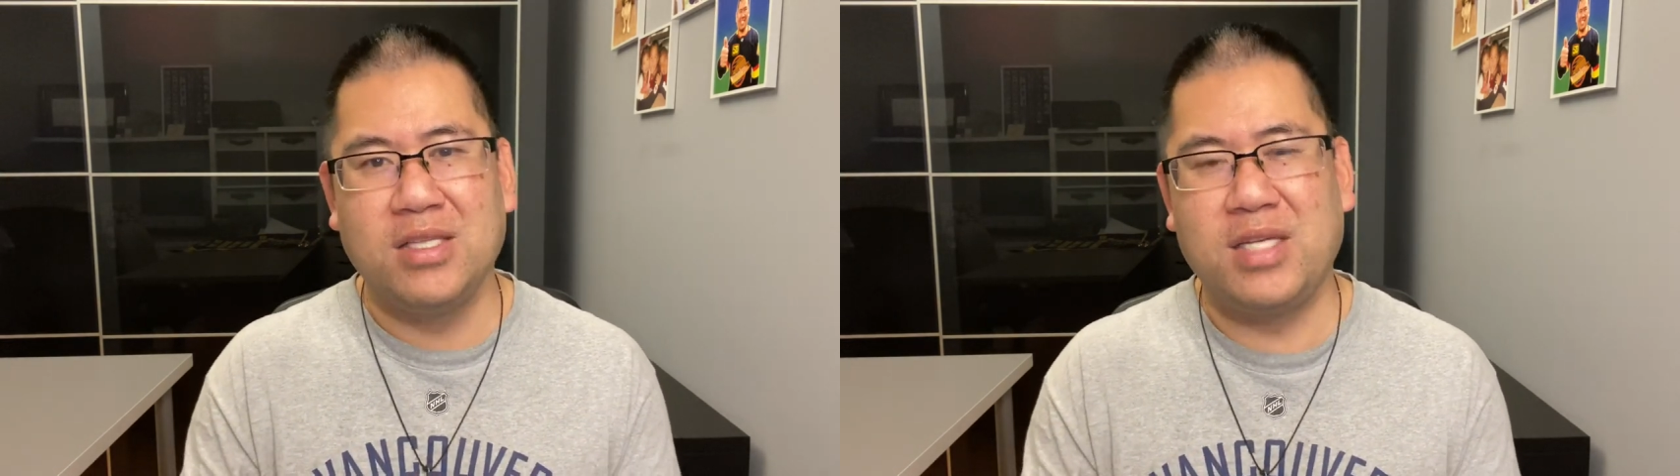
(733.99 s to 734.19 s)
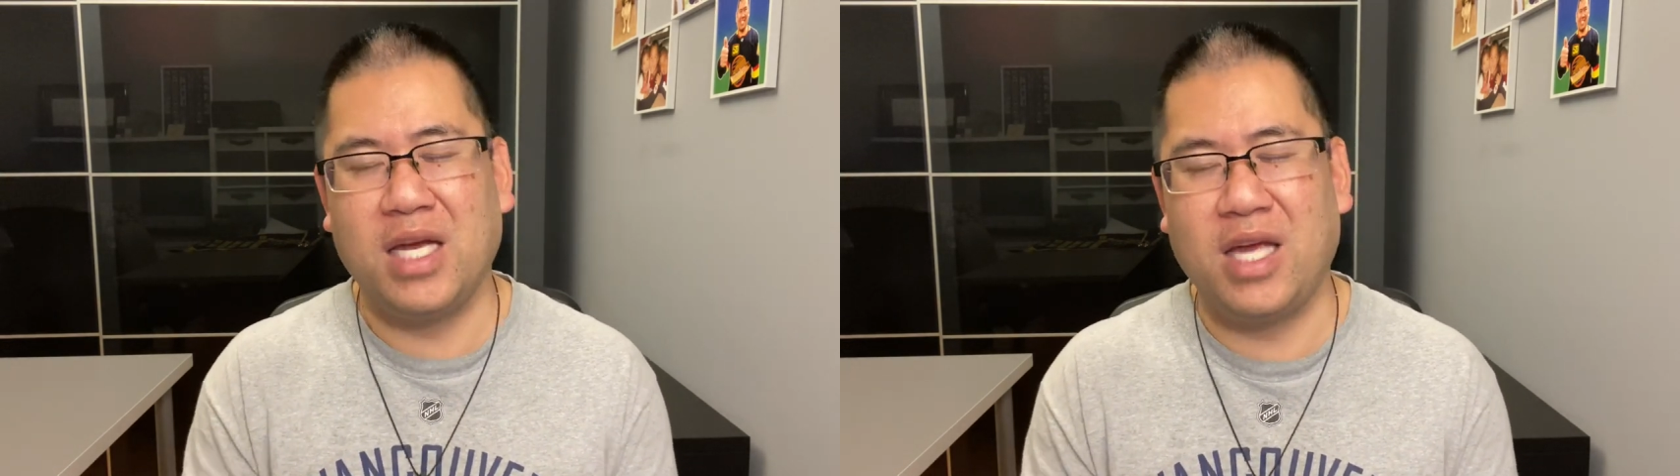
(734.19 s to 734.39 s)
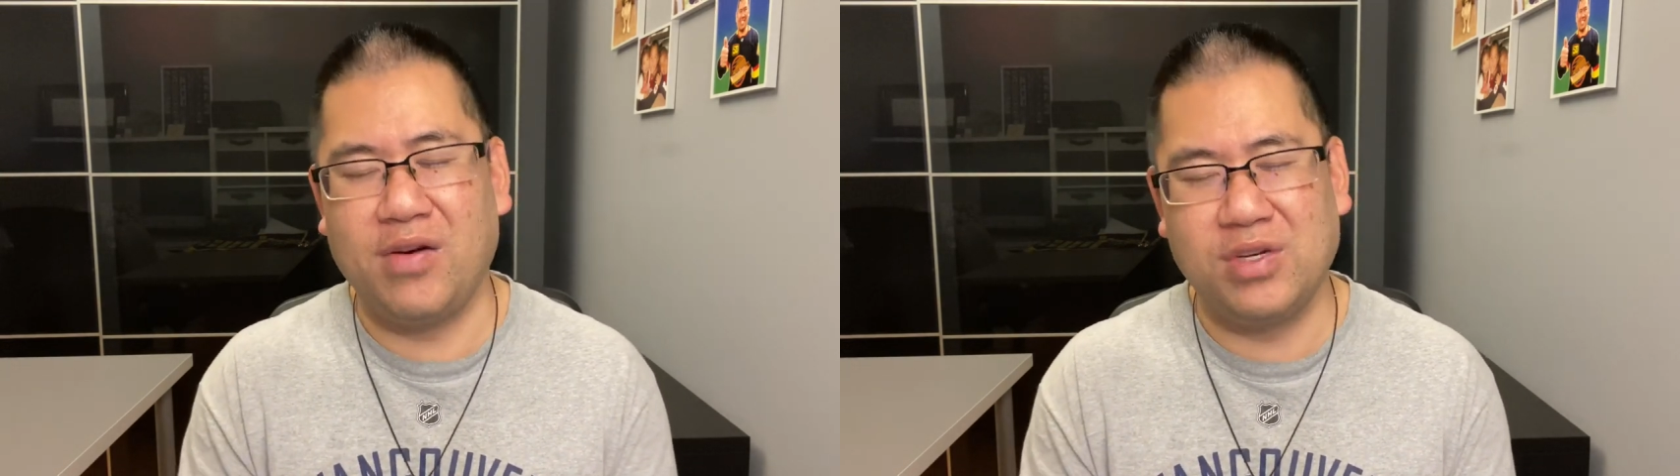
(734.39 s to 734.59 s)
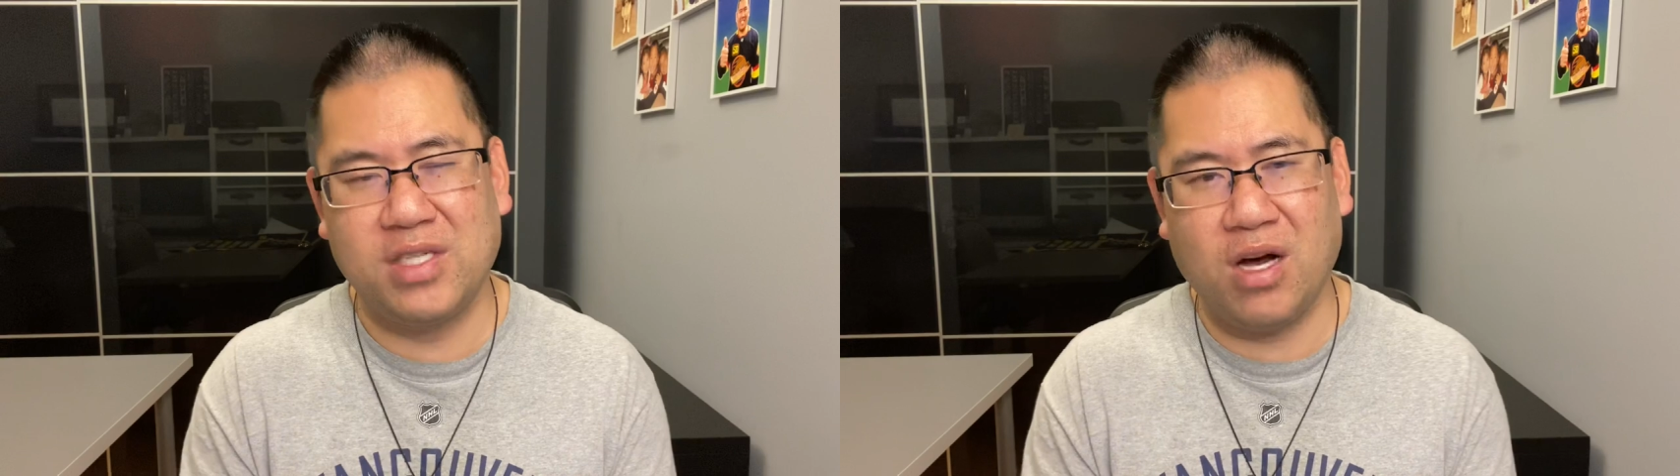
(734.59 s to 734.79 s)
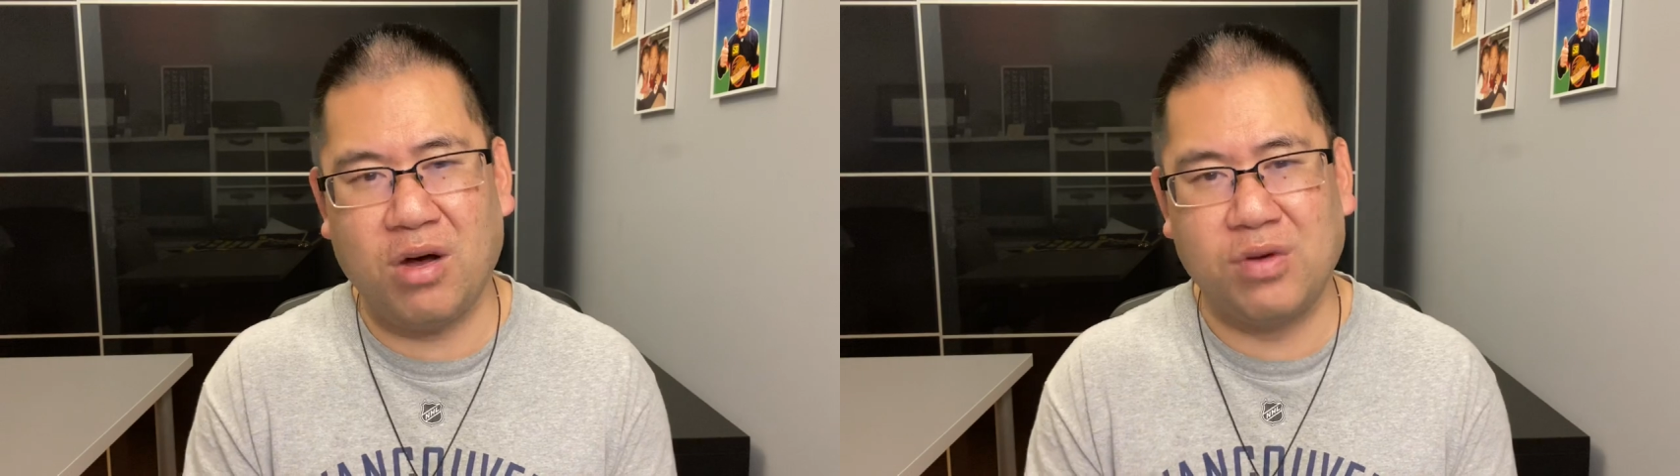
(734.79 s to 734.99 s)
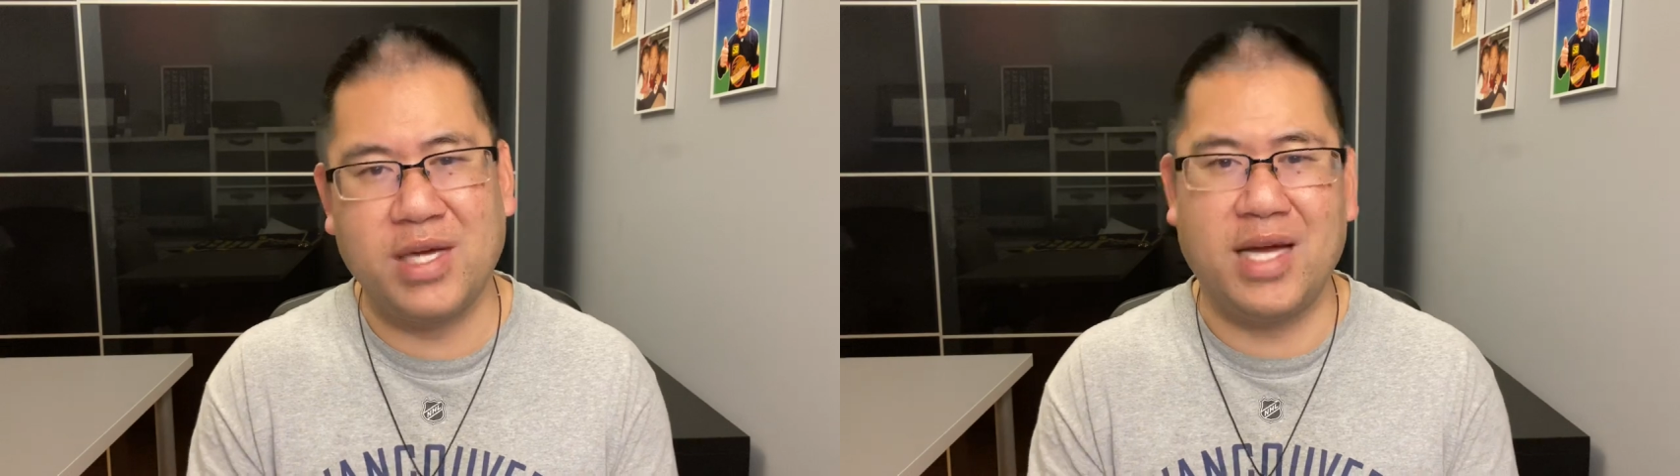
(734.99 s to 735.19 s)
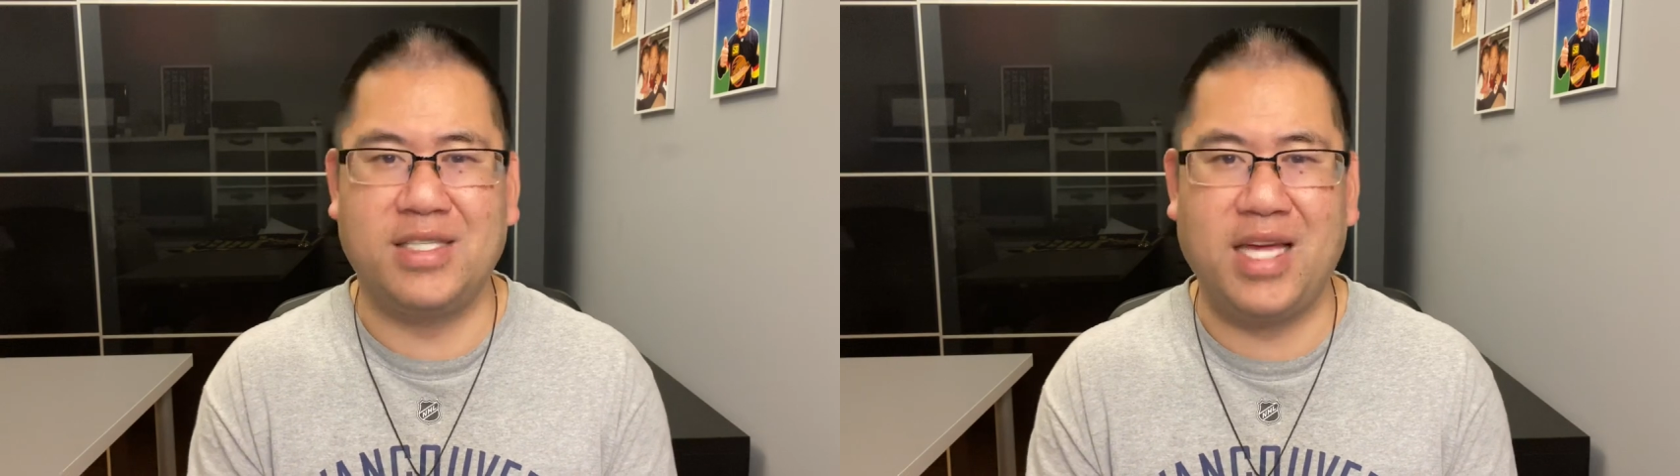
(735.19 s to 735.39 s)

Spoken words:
Take care of yourselves and